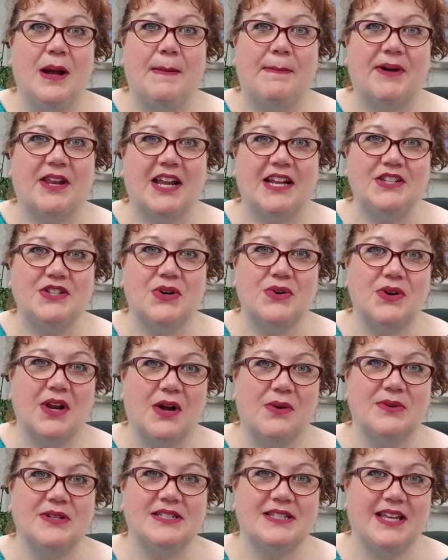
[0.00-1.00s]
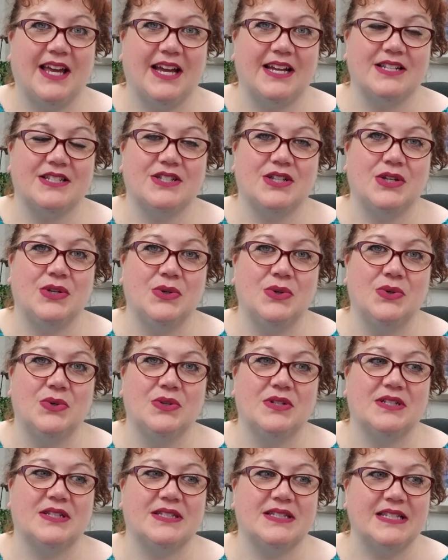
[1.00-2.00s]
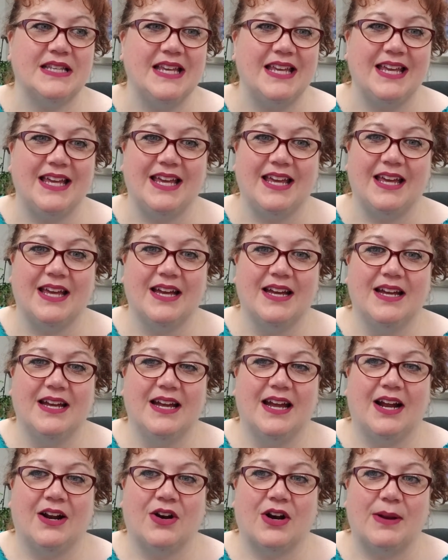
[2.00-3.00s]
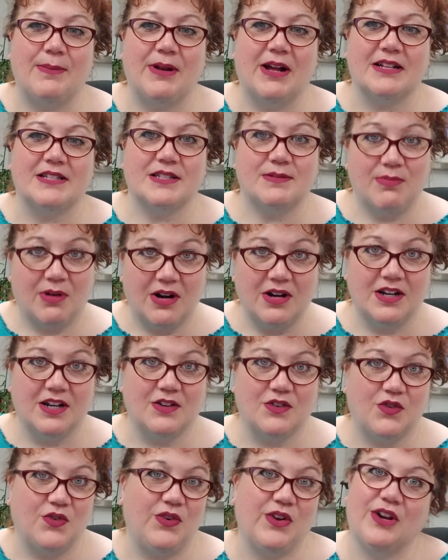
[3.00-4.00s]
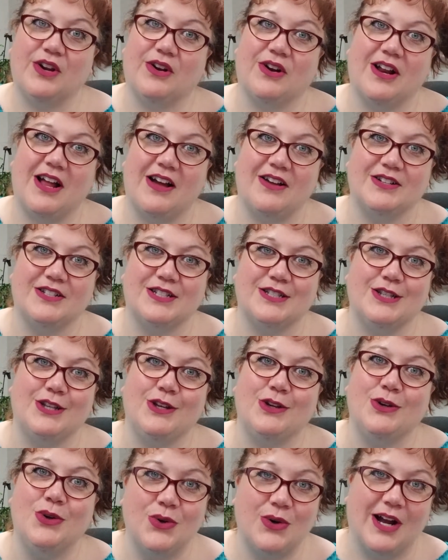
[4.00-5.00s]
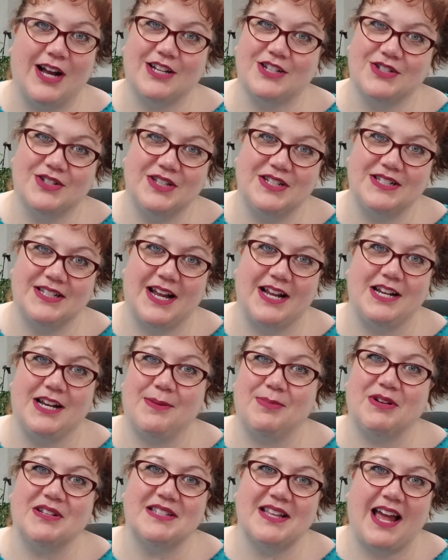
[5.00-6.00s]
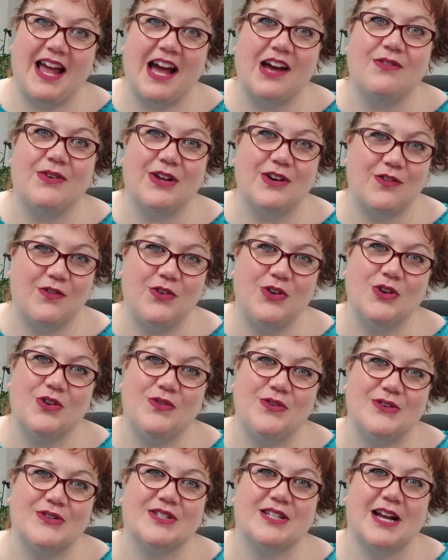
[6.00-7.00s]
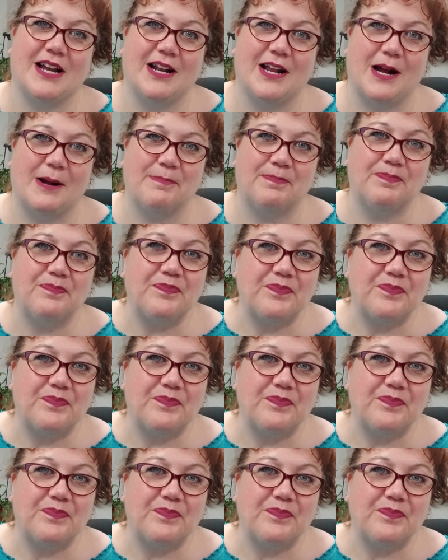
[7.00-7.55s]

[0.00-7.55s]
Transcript: but I don't always get to see, or I'm not smart enough to figure out how to see who actually signed up. Because I have had a few of you sign up.